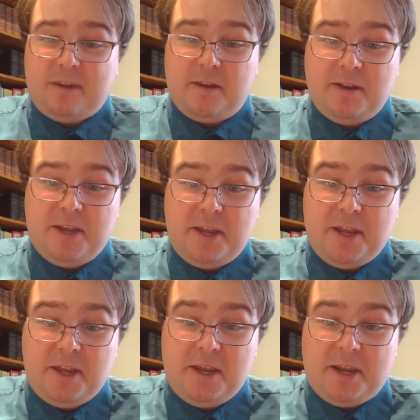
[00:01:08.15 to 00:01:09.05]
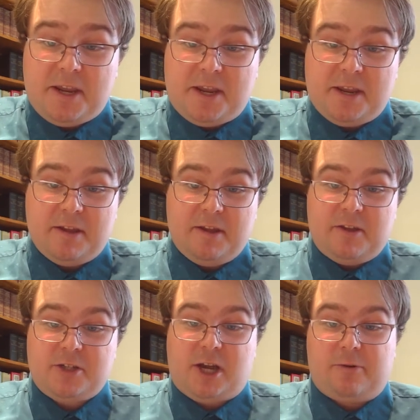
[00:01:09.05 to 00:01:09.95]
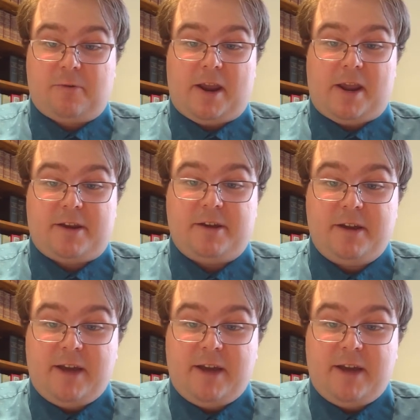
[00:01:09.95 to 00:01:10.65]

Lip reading: And he shall reign